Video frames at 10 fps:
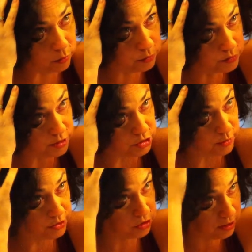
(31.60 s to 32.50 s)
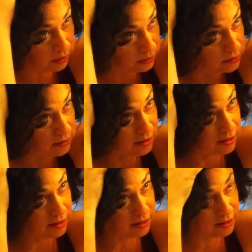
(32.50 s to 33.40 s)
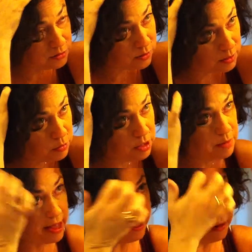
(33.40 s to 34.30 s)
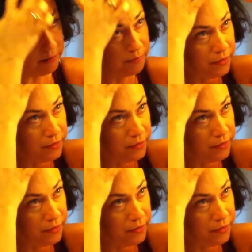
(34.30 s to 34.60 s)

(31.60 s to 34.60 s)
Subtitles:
the root situation is. It's really pretty bad.